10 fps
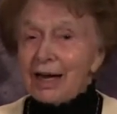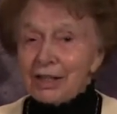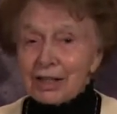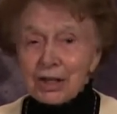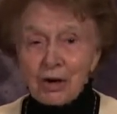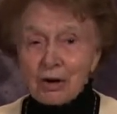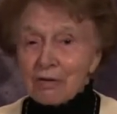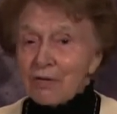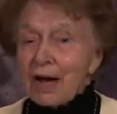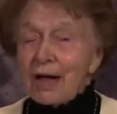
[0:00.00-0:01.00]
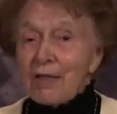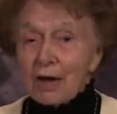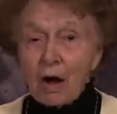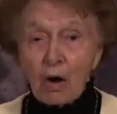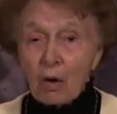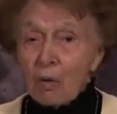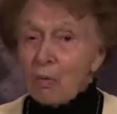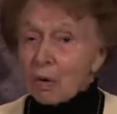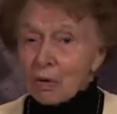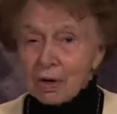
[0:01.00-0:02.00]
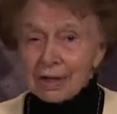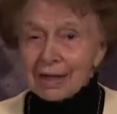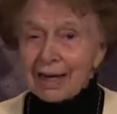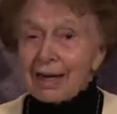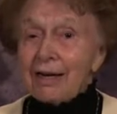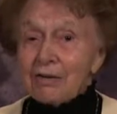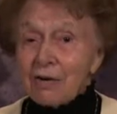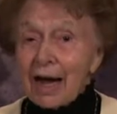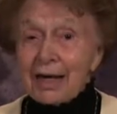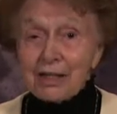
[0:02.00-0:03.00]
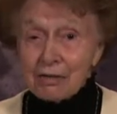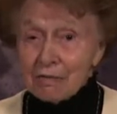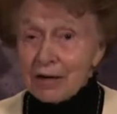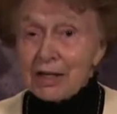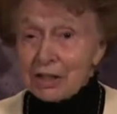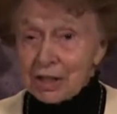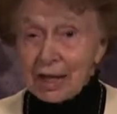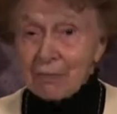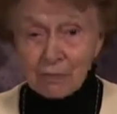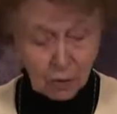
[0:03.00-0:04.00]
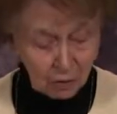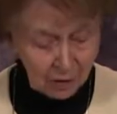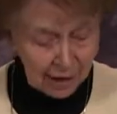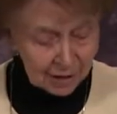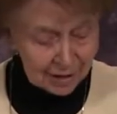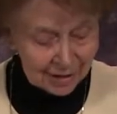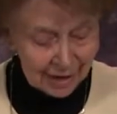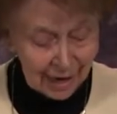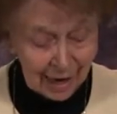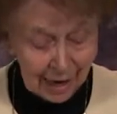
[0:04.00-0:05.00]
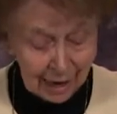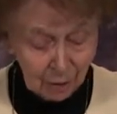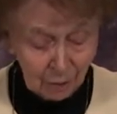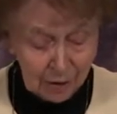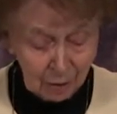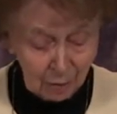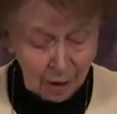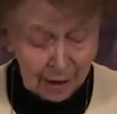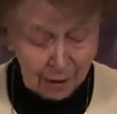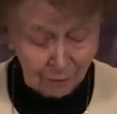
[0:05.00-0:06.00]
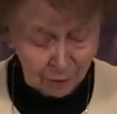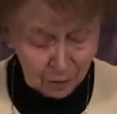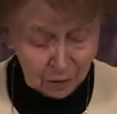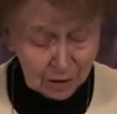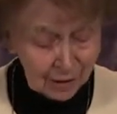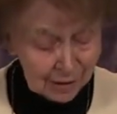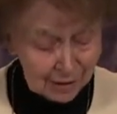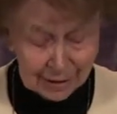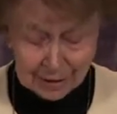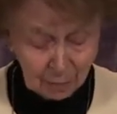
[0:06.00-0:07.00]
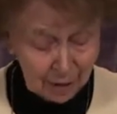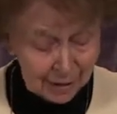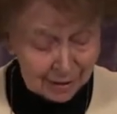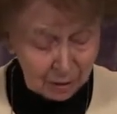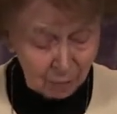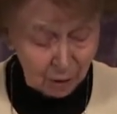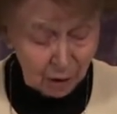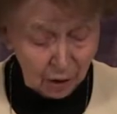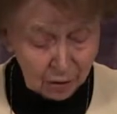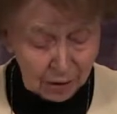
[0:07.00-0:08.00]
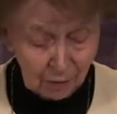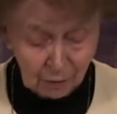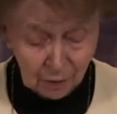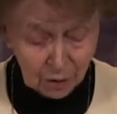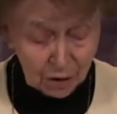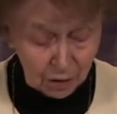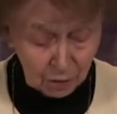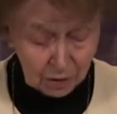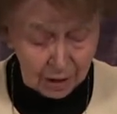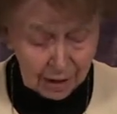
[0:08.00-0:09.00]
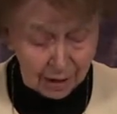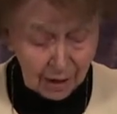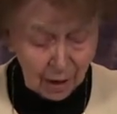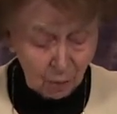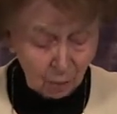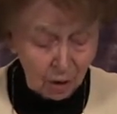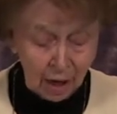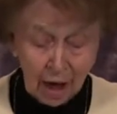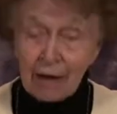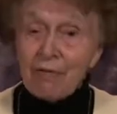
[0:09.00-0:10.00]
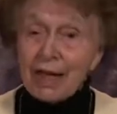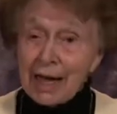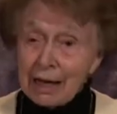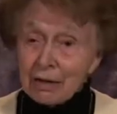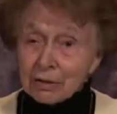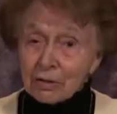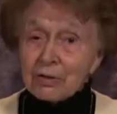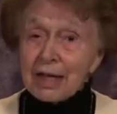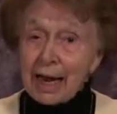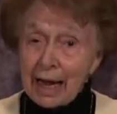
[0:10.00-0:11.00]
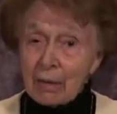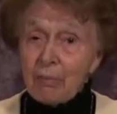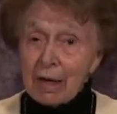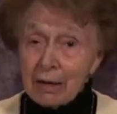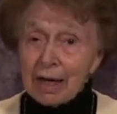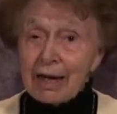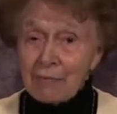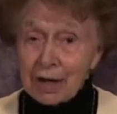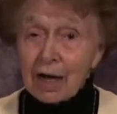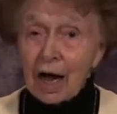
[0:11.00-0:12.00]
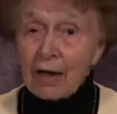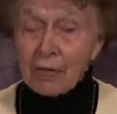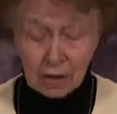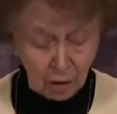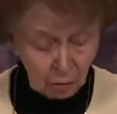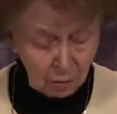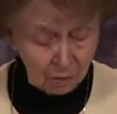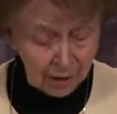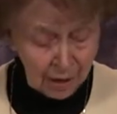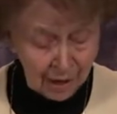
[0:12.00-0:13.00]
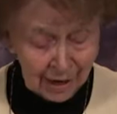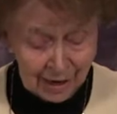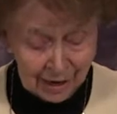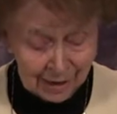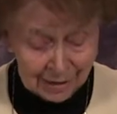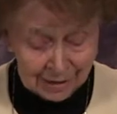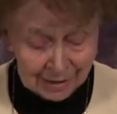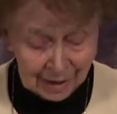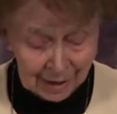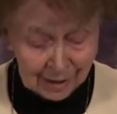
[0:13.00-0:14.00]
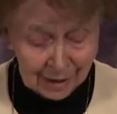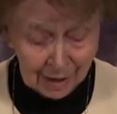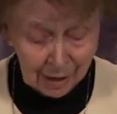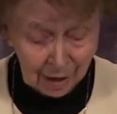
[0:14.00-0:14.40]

serve the whole world trying to reach them for Christ. And then in verse, this is amazing because in verse 13, one of the elders that had been giving God the glory, he said,